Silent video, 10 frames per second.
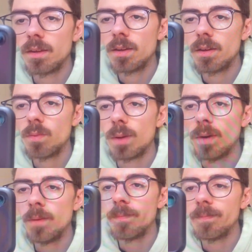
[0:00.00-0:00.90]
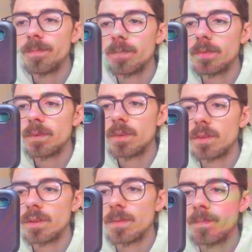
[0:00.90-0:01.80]
don't know why I'm doing like this, but I'm
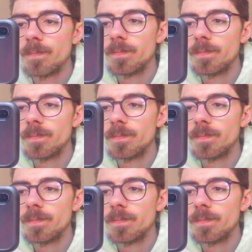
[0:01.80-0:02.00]
Batman.